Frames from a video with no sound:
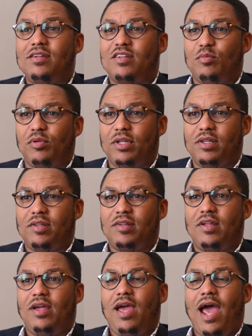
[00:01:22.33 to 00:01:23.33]

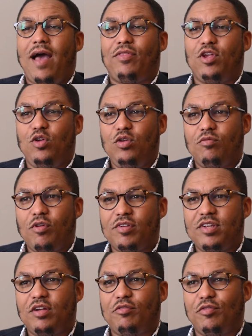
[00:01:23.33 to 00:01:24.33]
disciplines at the
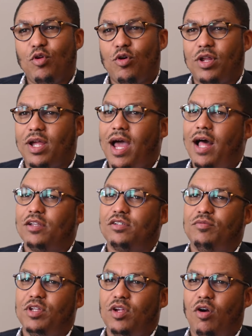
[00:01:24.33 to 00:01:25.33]
University of Florida College
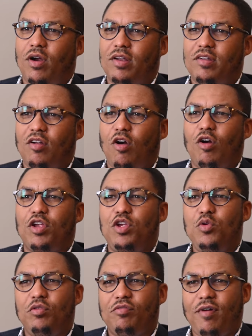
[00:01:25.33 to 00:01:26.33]
of the Arts are
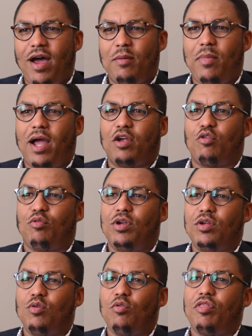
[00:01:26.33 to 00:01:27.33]
unified by
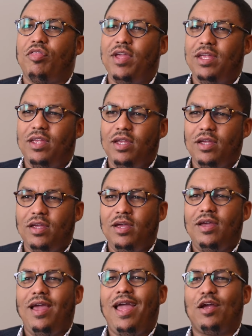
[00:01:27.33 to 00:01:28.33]
critical thinking
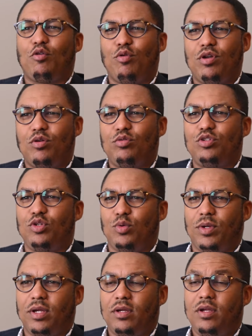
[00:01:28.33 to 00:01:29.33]
and critical
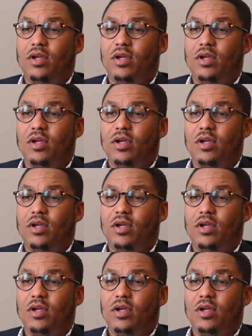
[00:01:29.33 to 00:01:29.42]
doing.